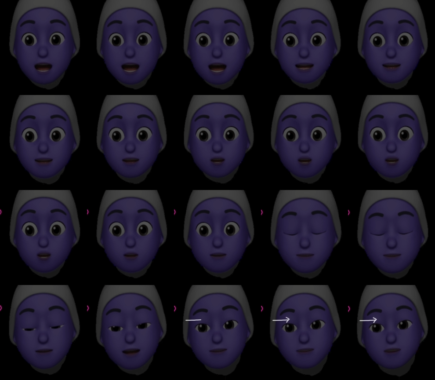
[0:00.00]
Addition of
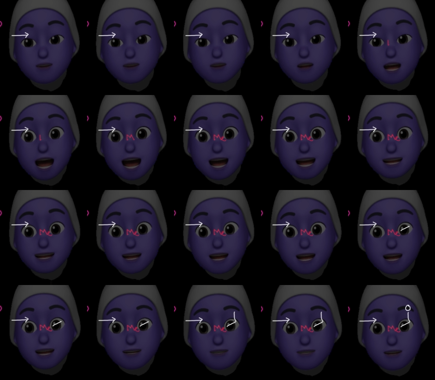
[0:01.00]
methyl
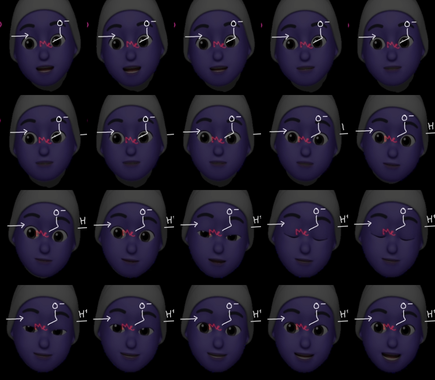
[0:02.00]
anion then to
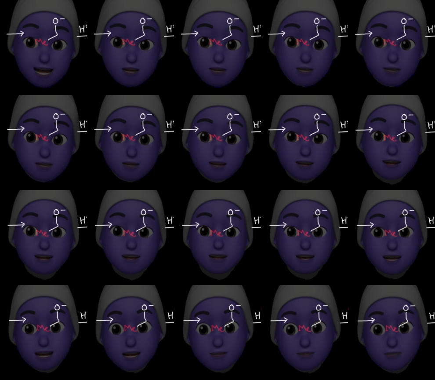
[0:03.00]
methanal
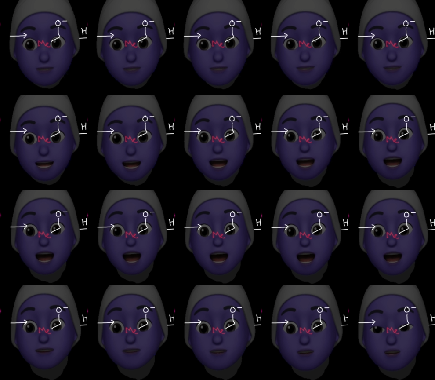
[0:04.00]
gives
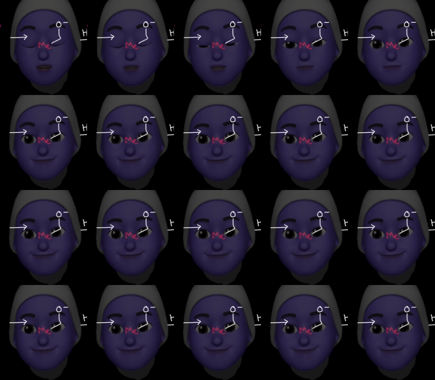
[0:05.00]
ethanol.